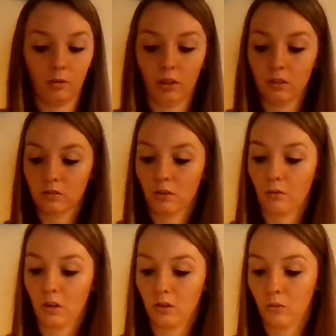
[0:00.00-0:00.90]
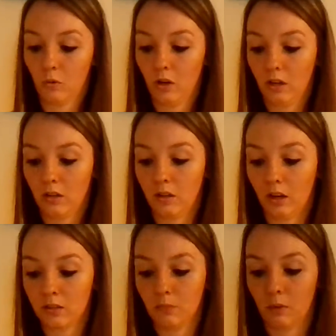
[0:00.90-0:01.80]
Okay, so your
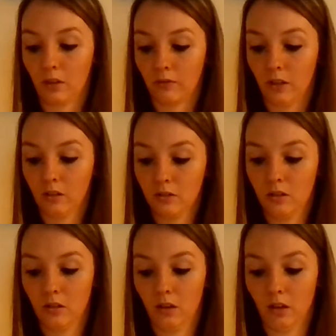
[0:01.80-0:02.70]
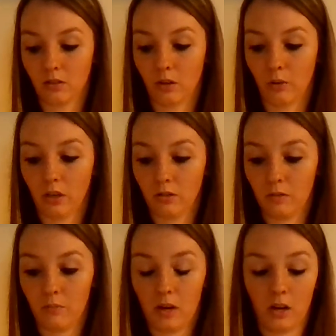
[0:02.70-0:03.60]
next benefit is going
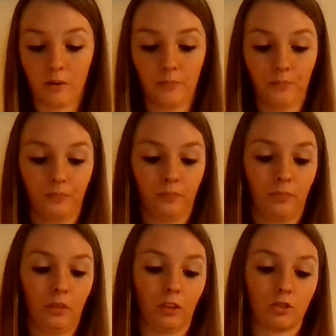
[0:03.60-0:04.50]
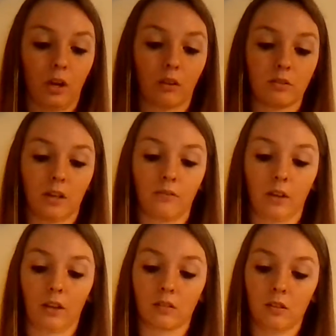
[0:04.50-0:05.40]
to be the child safe
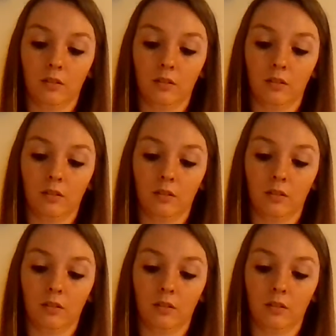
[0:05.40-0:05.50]
kit.